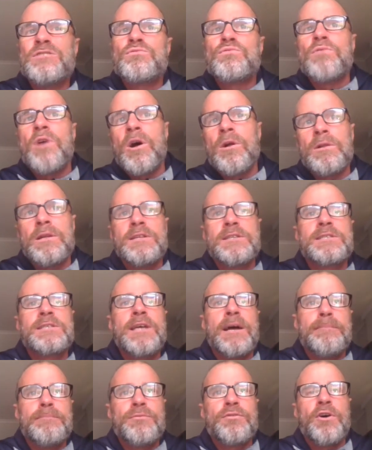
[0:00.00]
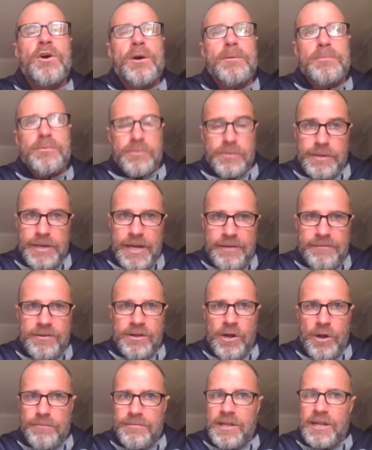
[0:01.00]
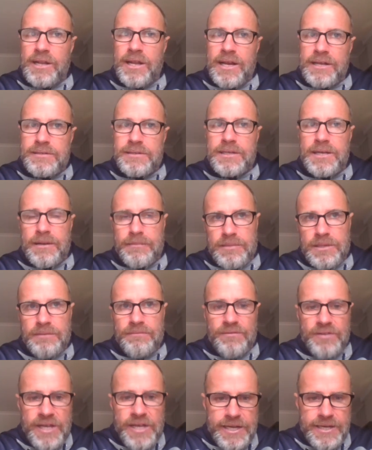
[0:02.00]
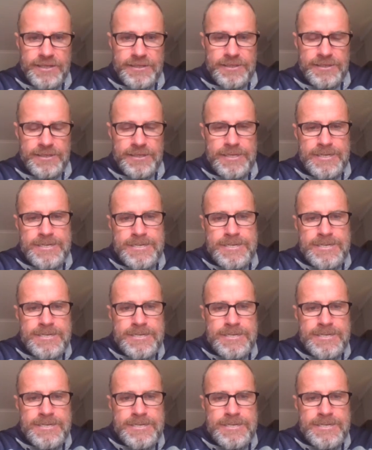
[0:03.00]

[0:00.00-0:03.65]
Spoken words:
this role at some time or another over the last couple of years?